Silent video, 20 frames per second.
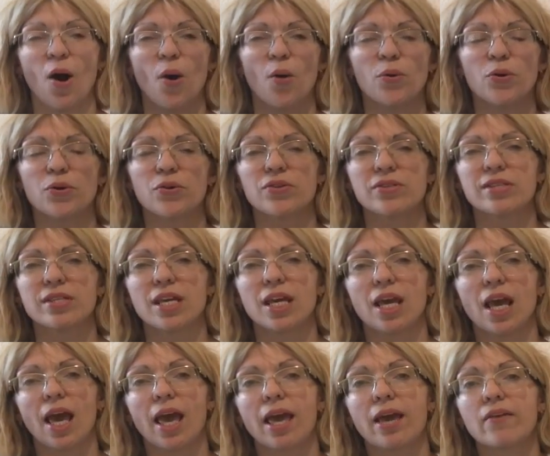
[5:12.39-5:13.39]
Or you can
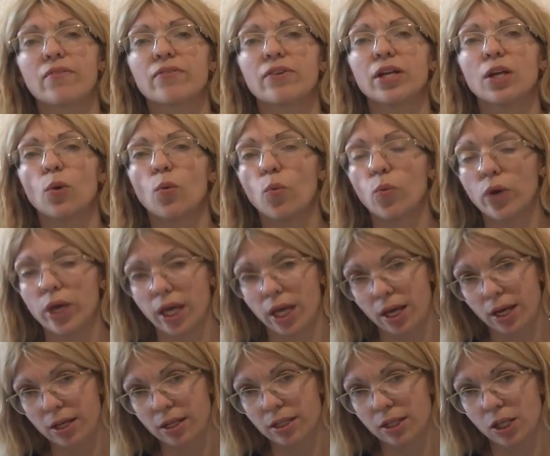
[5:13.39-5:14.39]
say every
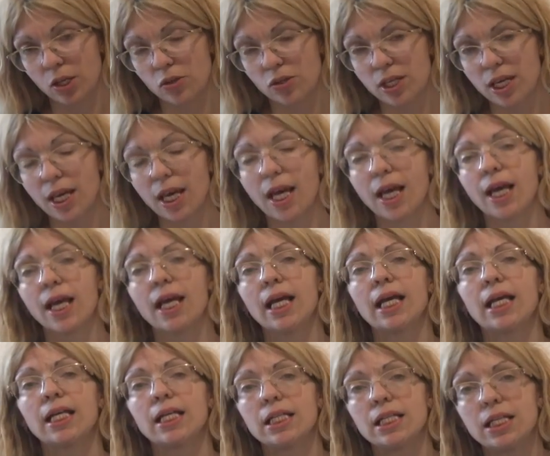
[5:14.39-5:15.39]
week. You see,
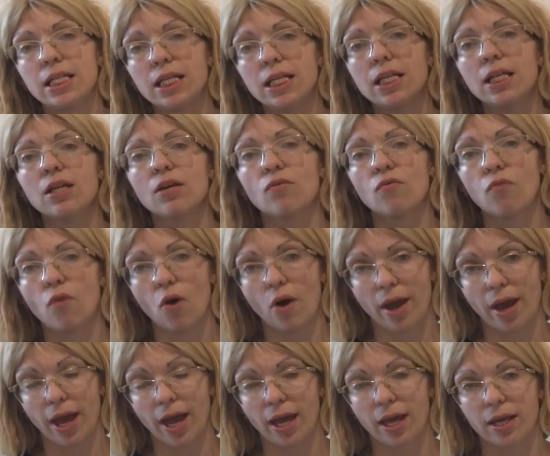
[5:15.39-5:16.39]
die
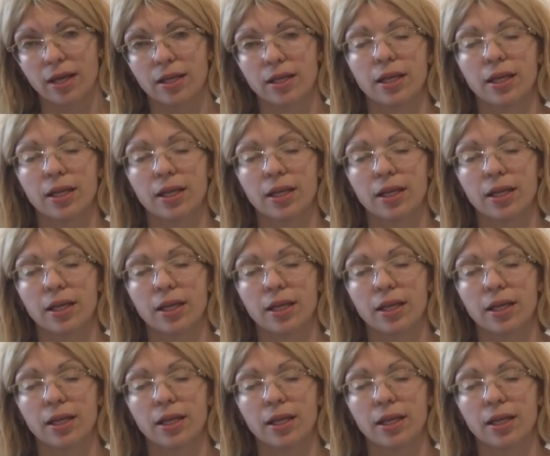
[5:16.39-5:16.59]
Woche,